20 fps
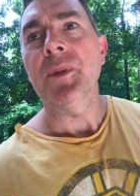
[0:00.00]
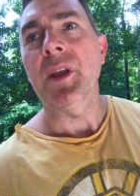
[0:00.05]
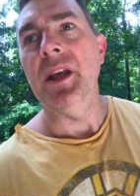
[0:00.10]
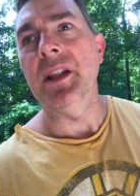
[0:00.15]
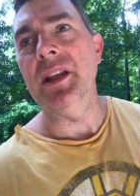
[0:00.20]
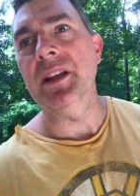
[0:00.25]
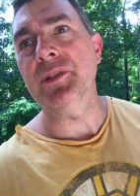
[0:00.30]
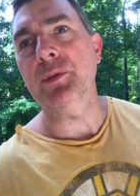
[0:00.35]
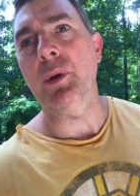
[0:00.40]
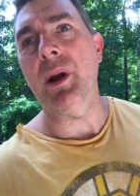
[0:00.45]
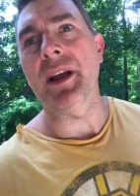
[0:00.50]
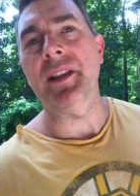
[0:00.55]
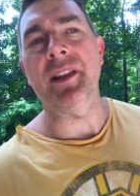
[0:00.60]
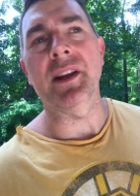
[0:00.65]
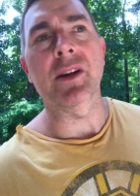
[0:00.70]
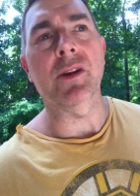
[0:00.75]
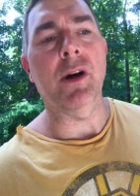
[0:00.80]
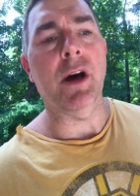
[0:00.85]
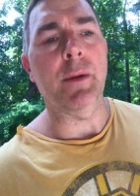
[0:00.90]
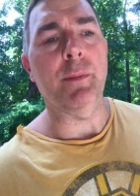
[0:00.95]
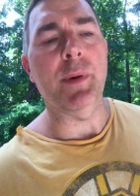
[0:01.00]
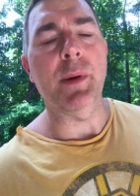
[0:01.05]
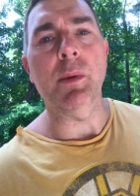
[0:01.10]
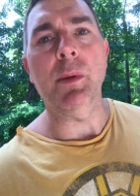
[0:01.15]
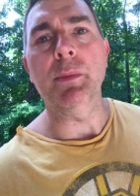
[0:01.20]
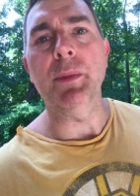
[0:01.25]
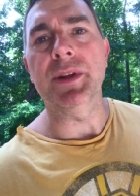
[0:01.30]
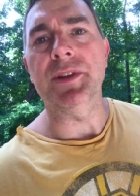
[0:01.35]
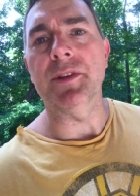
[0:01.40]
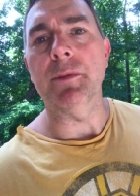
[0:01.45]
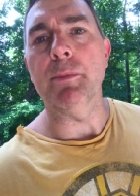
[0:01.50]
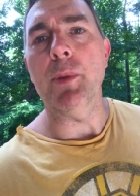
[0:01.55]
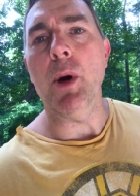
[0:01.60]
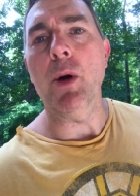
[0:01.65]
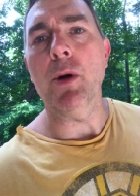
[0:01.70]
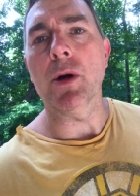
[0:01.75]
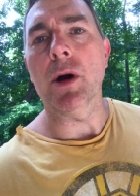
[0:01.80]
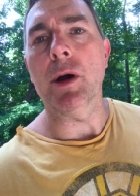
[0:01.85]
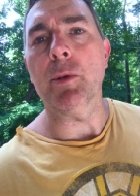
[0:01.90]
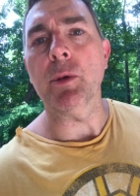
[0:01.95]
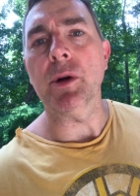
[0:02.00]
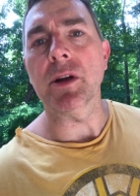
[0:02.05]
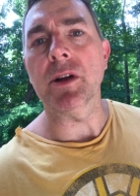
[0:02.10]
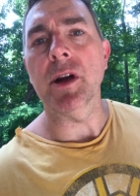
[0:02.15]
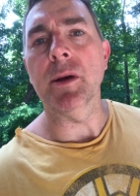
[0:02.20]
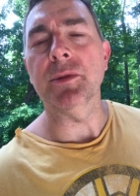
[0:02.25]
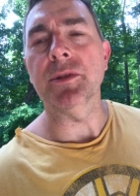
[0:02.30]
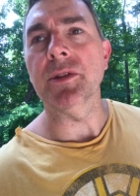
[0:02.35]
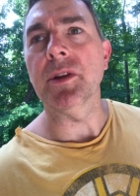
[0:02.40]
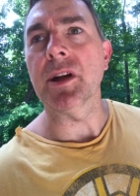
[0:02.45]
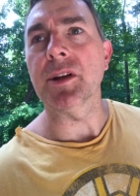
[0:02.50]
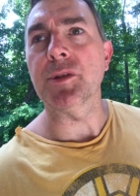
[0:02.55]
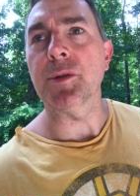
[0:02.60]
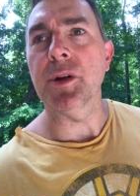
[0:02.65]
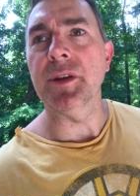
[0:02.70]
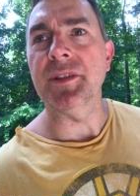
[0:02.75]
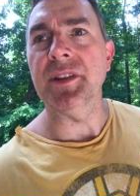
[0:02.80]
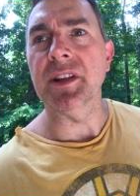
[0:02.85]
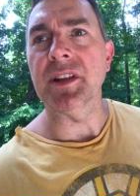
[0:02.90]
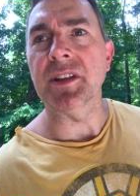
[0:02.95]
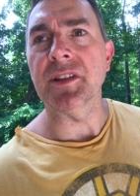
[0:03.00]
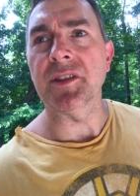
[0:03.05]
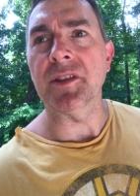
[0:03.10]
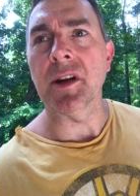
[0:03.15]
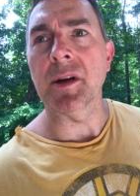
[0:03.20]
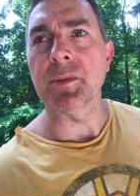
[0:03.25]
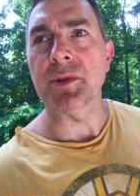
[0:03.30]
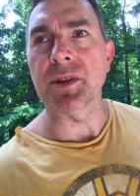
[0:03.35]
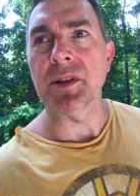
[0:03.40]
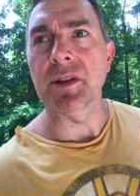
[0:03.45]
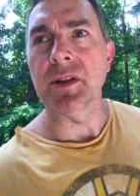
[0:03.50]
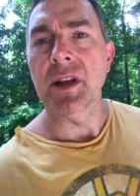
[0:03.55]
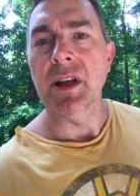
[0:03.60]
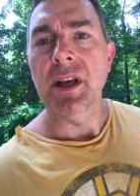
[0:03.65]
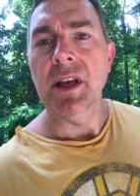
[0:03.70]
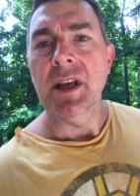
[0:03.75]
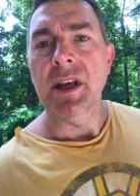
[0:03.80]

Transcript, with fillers: and this is what I think a lot of people miss the boat on when it comes to electricity consumption.